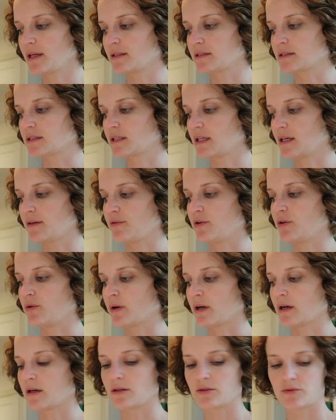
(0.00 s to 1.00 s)
is if
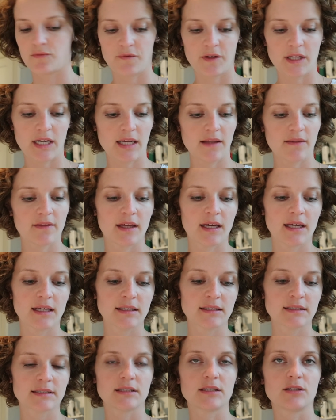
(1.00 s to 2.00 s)
you are fitting
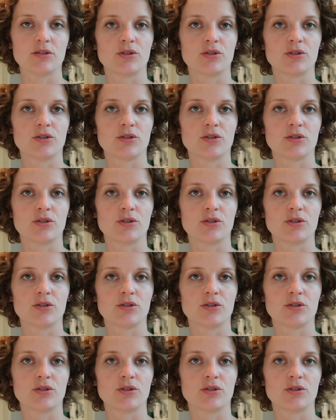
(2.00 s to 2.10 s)
things,